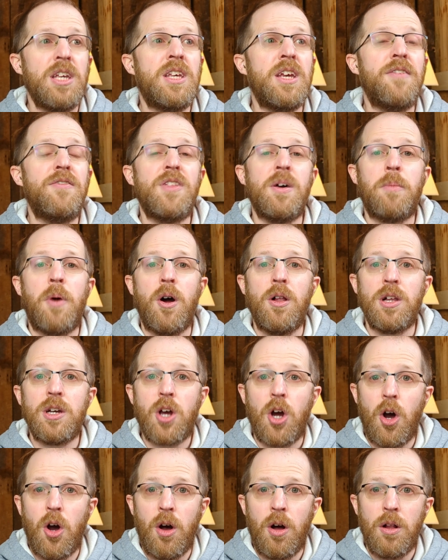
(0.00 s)
Give them all a
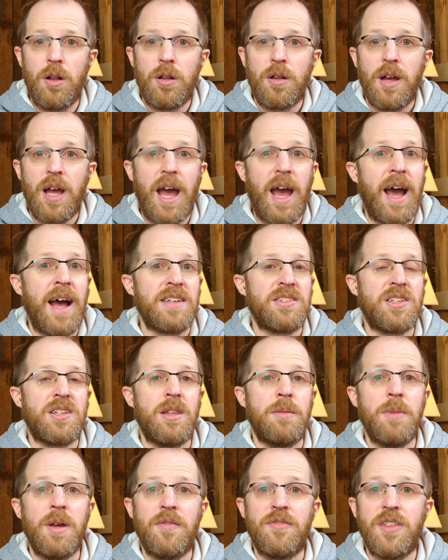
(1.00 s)
call, ask
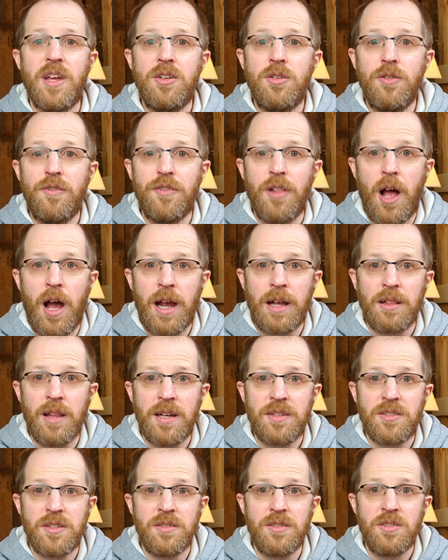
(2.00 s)
them if they do flying
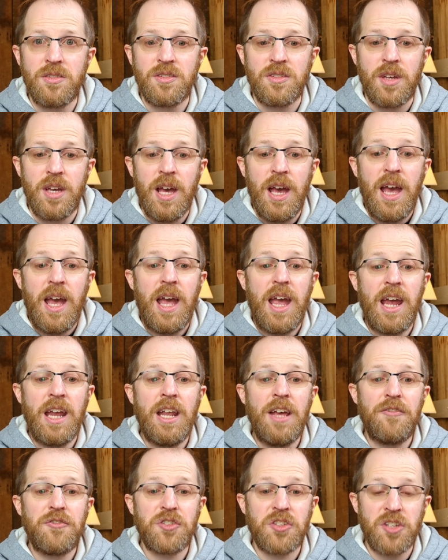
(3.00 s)
lessons,
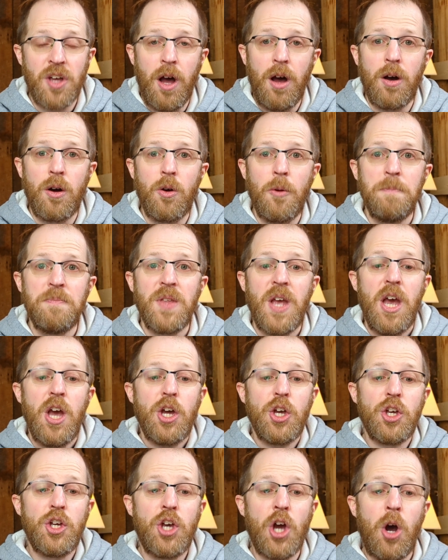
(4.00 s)
and if so,
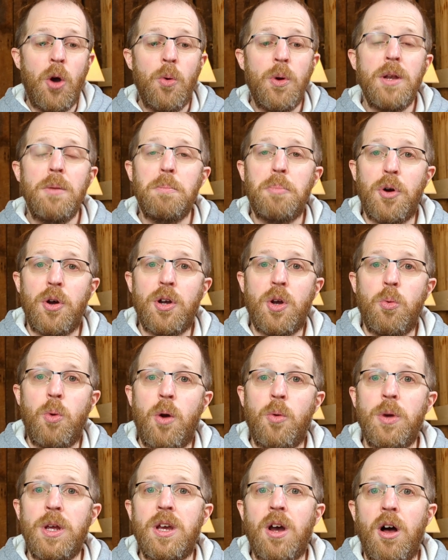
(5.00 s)
go and book
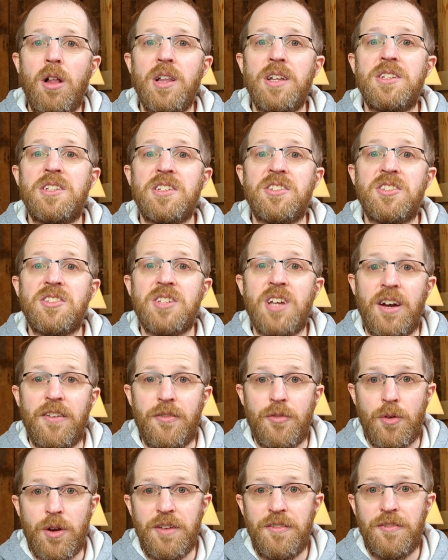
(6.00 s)
what we call a
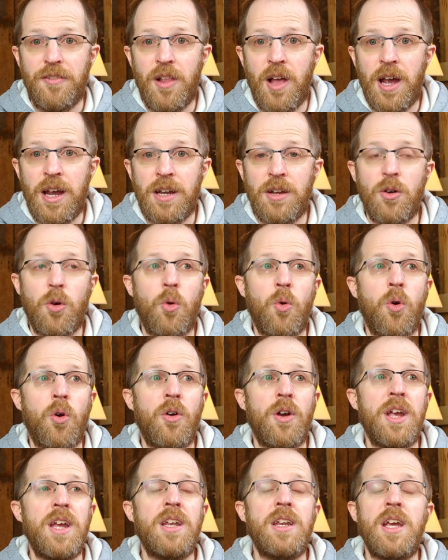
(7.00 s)
discovery flight
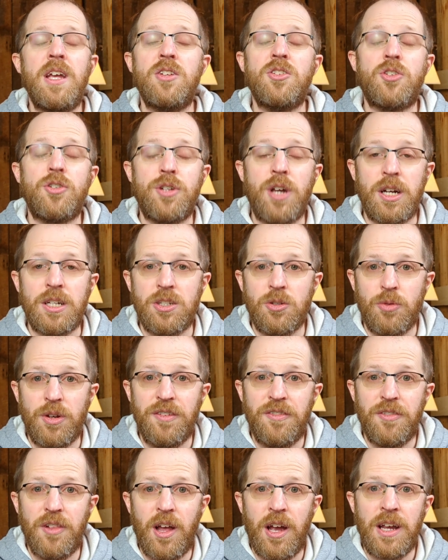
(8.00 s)
or an
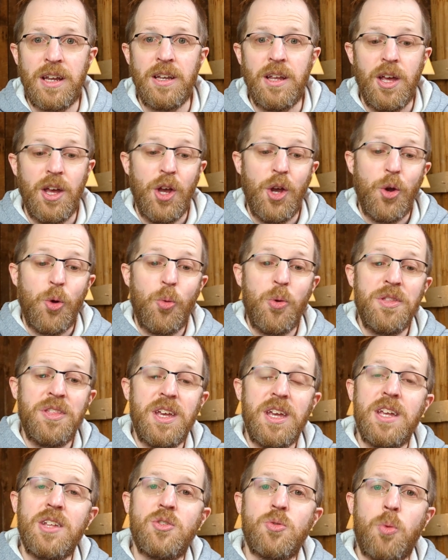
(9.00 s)
introductory flight
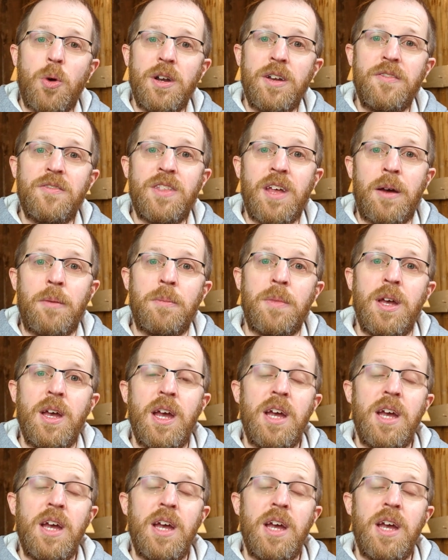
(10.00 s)
with each one of them.